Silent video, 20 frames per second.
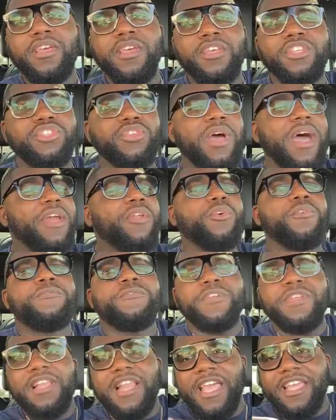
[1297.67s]
So I don't
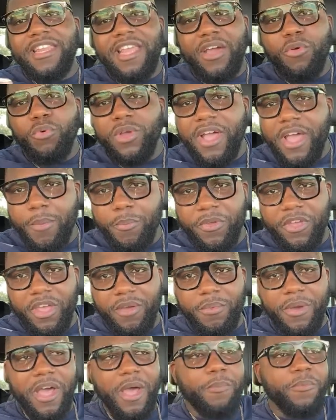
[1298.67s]
feel like that will
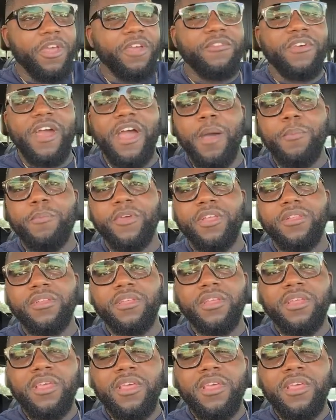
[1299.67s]
ever happen.